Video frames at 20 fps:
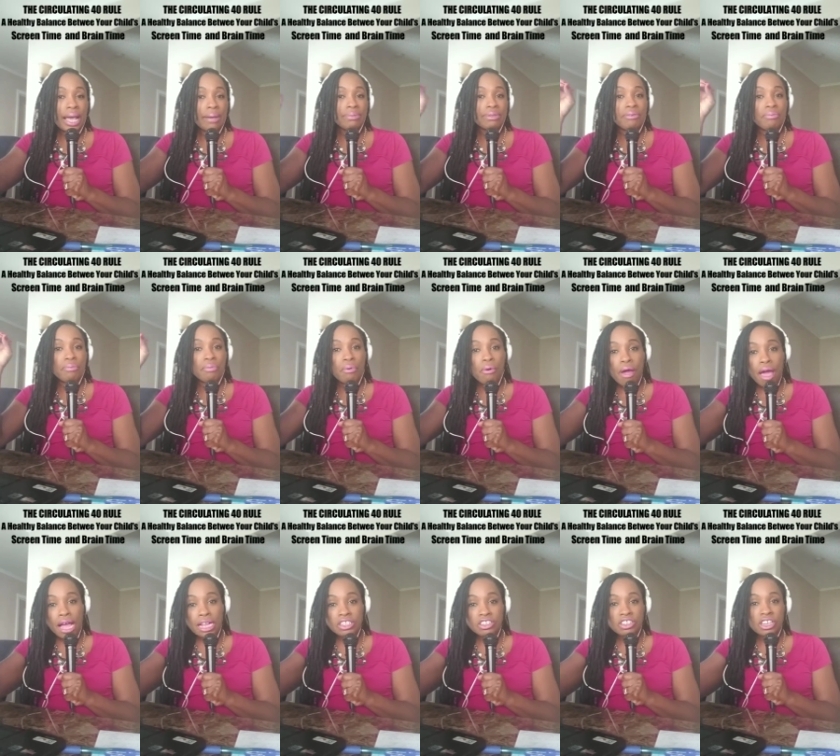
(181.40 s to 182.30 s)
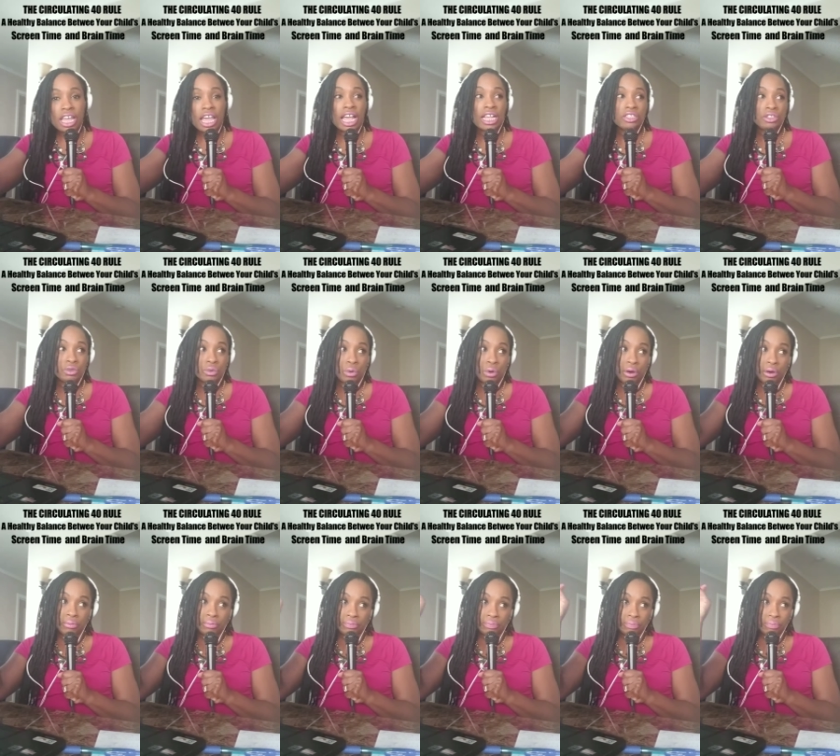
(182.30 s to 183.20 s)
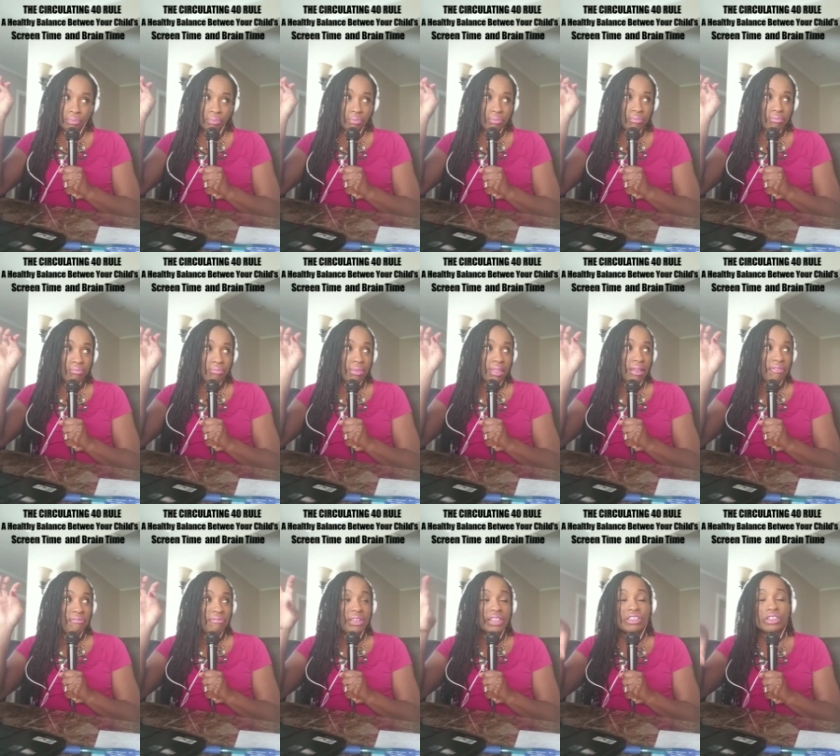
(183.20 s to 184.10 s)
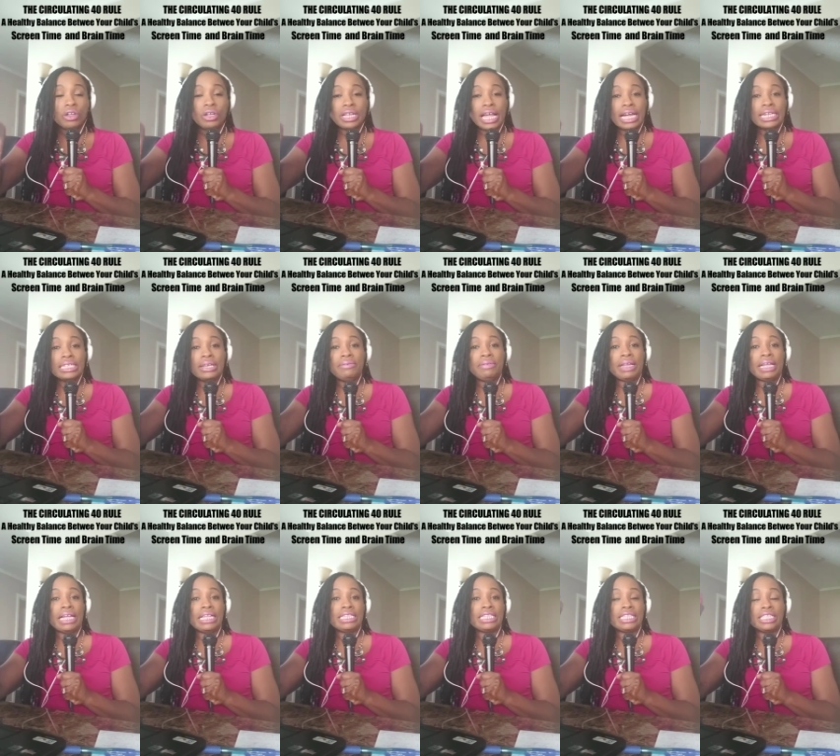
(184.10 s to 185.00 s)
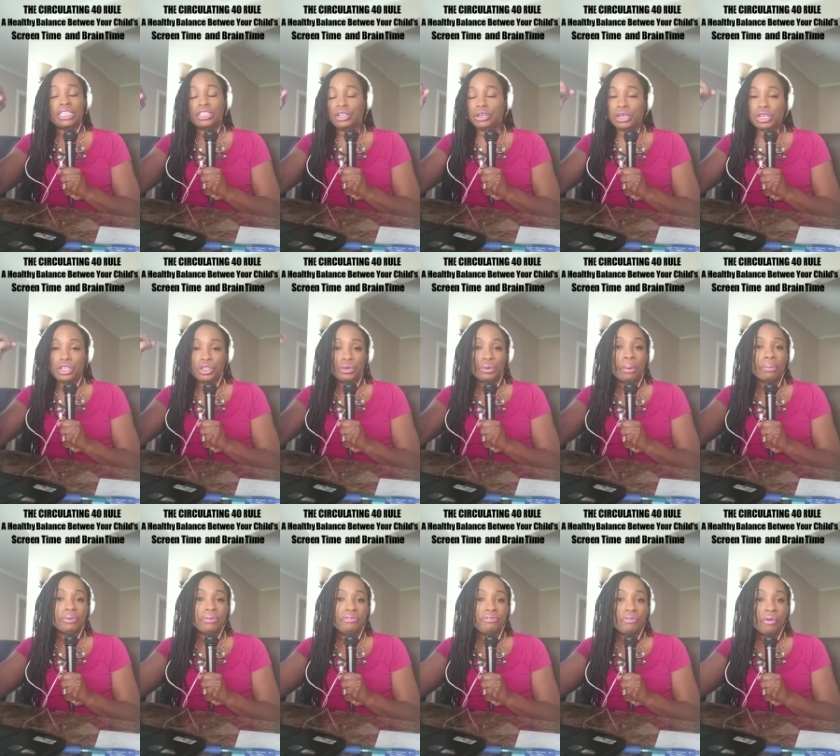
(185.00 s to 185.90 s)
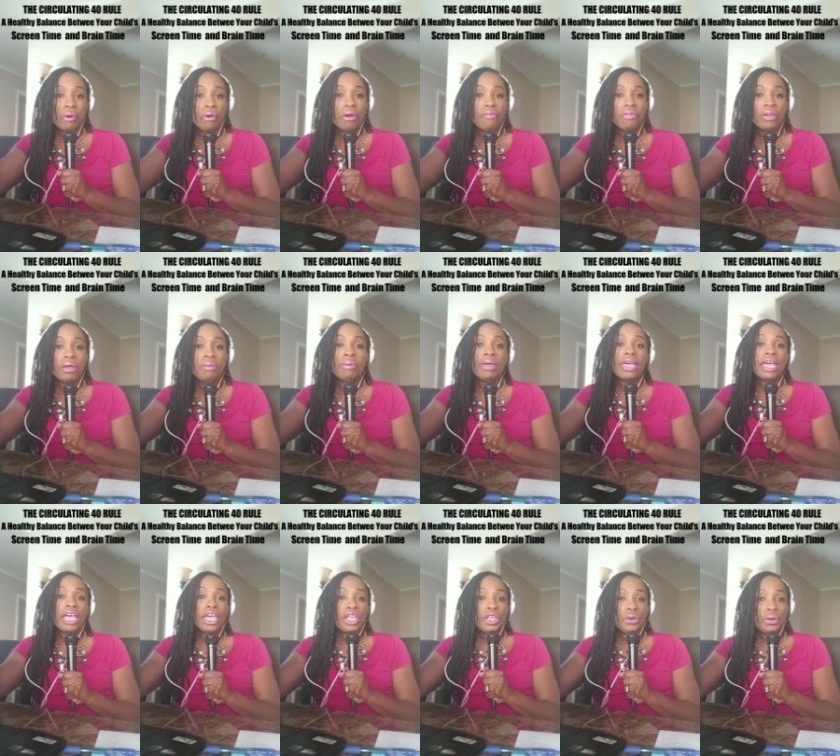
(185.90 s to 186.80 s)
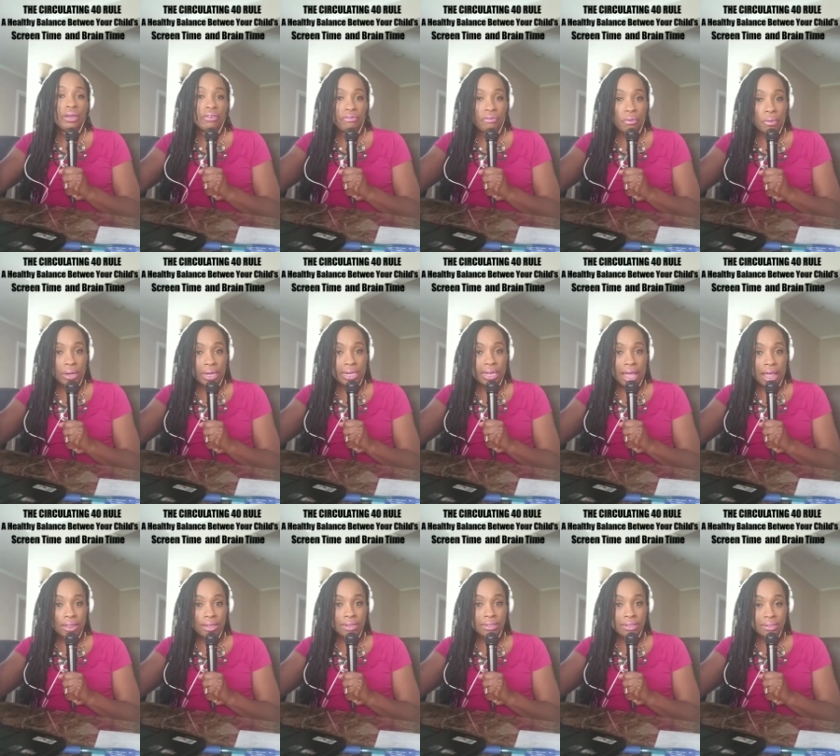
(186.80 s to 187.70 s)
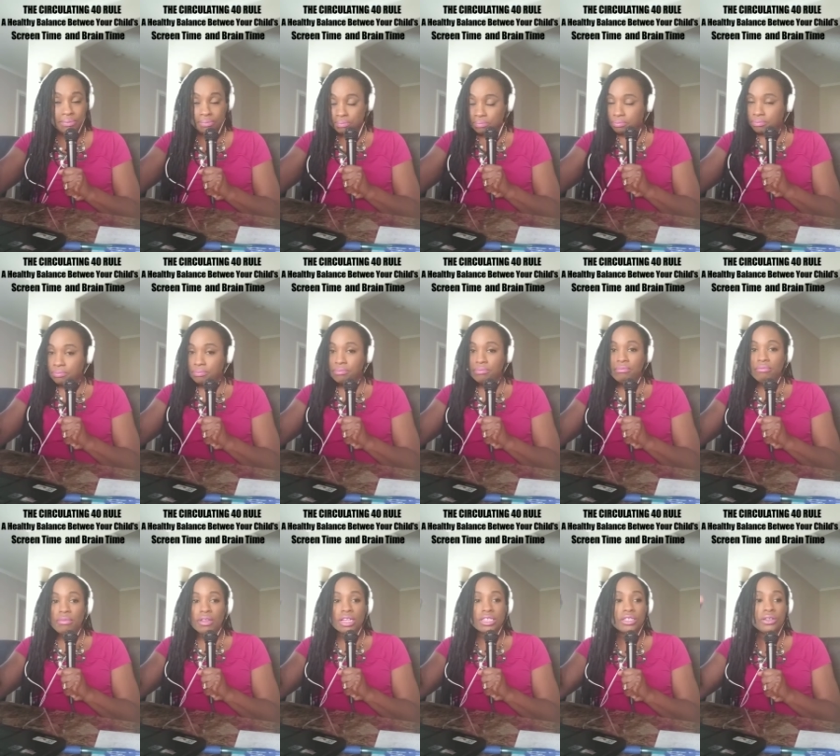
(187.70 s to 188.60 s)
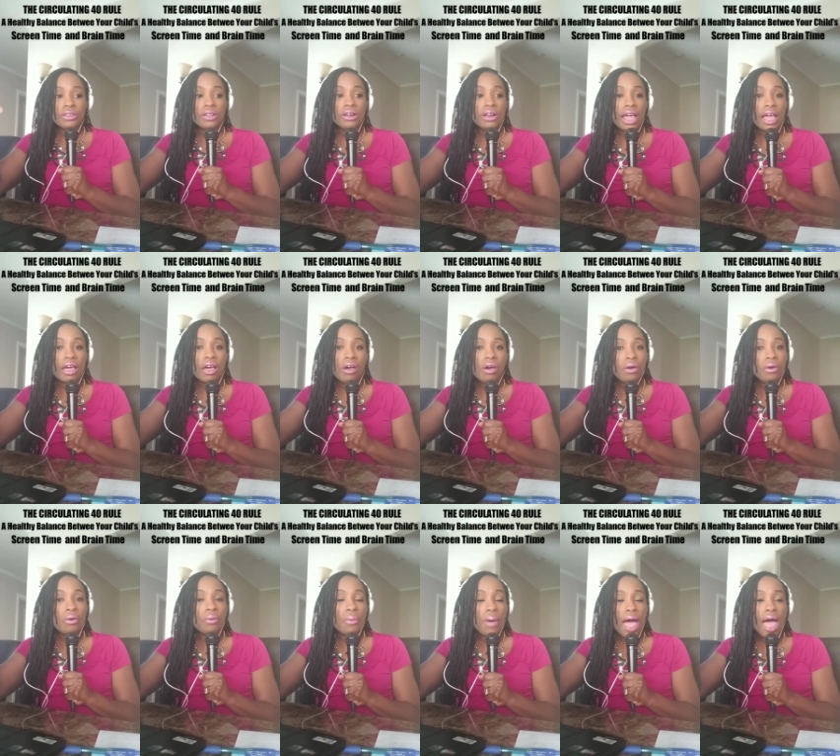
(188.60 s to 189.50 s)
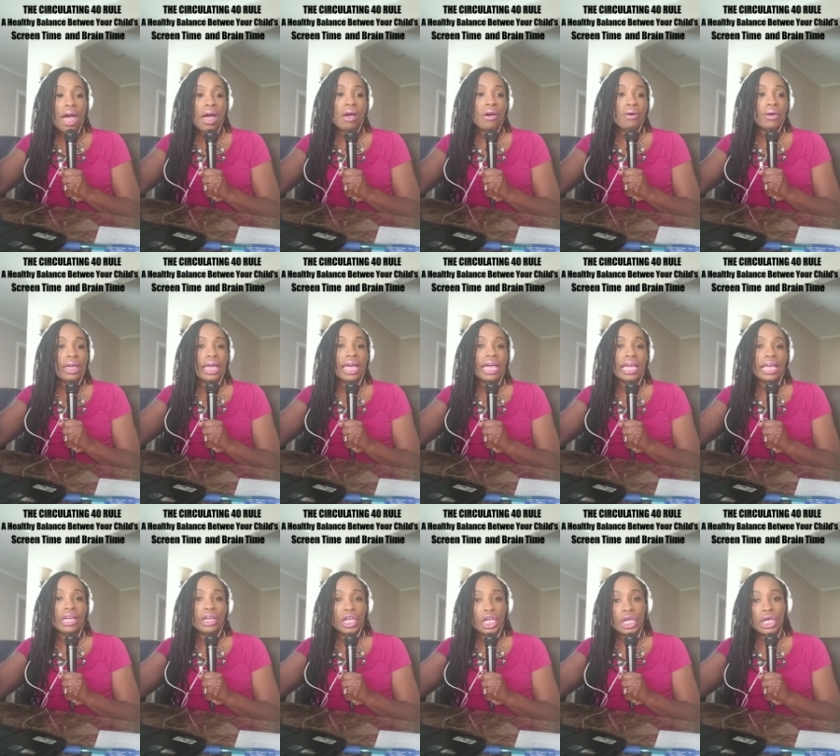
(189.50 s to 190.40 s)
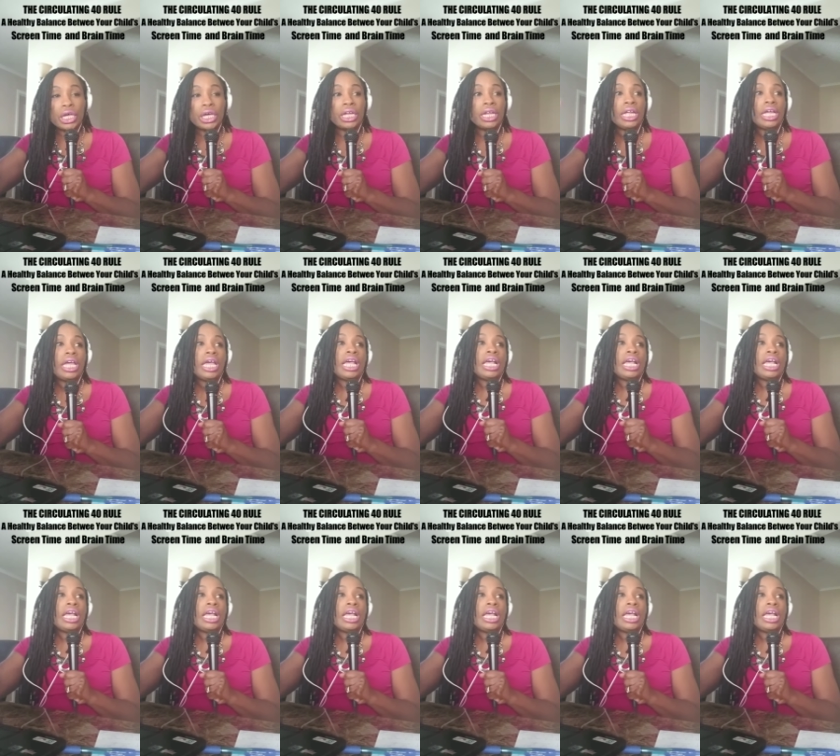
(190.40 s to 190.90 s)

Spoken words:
types of projects or physical activities. You can do up to 4 of them. You get $40. So they're like, oh, wow, okay, good.